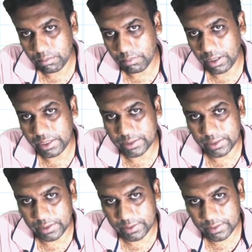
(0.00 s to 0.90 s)

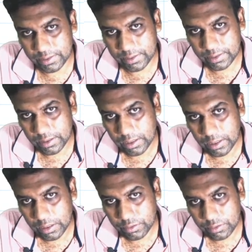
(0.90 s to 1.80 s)
minus s.
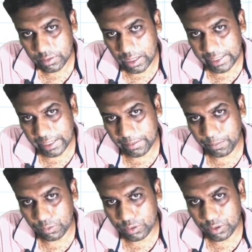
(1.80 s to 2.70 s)
So I can
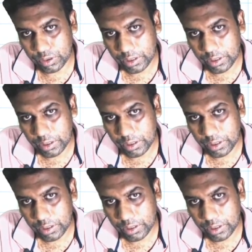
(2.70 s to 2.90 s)
put